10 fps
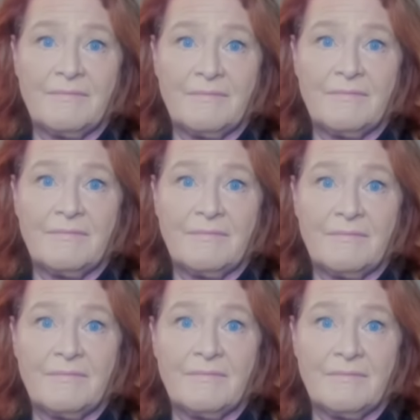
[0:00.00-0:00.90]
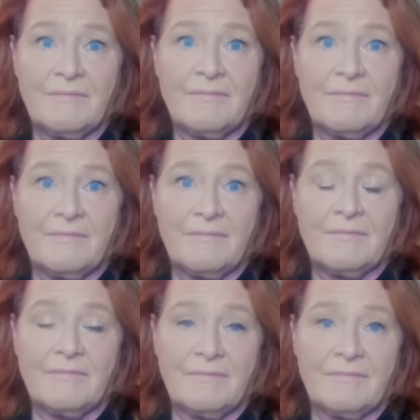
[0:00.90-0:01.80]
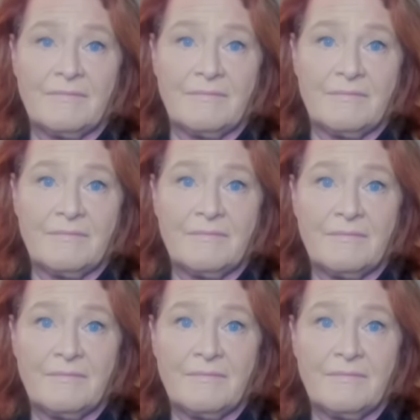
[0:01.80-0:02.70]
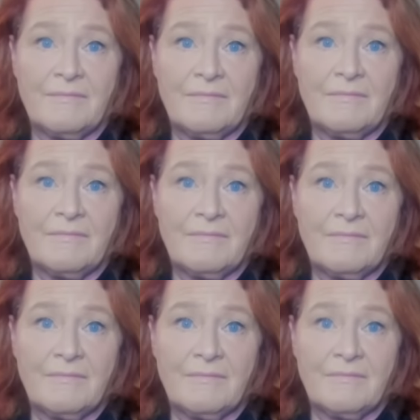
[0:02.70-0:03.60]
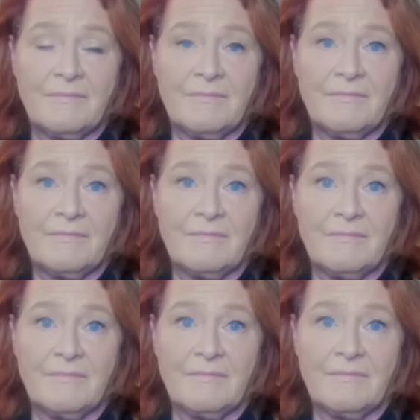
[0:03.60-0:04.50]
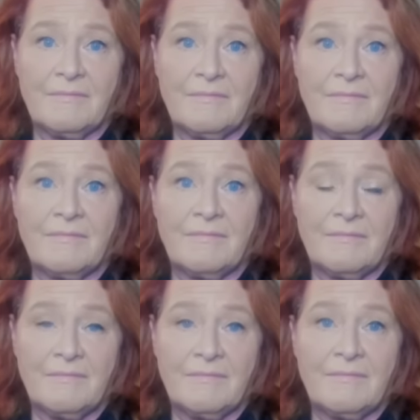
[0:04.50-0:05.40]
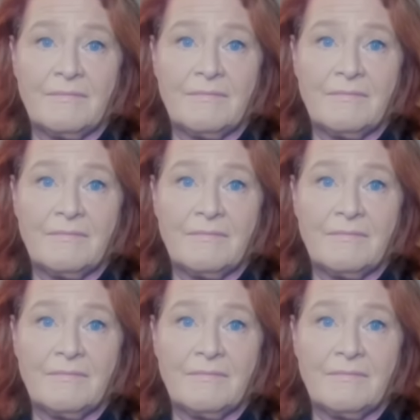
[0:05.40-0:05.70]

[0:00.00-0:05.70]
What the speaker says: [no speech]